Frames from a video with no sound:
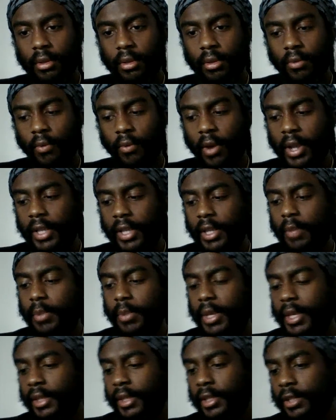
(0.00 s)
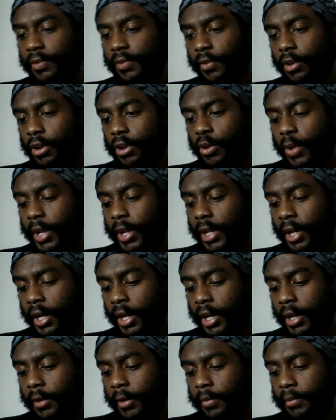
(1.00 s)
Right? Let me get this real quick.
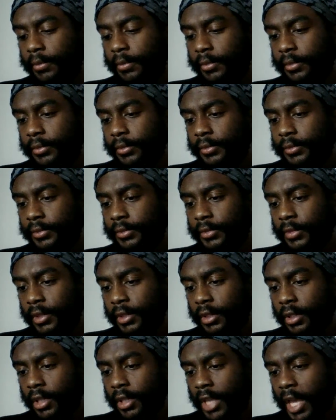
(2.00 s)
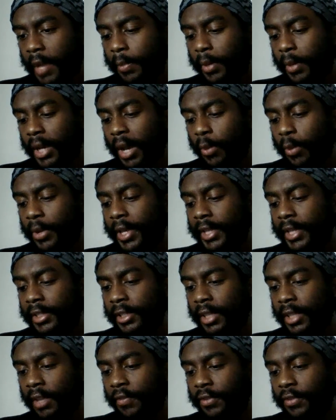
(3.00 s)
I want to get the
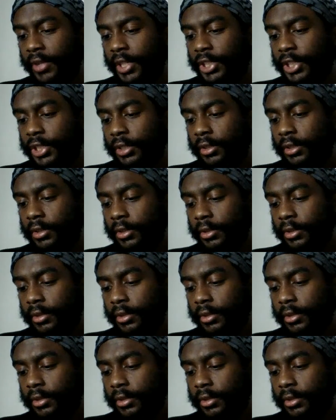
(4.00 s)
definition.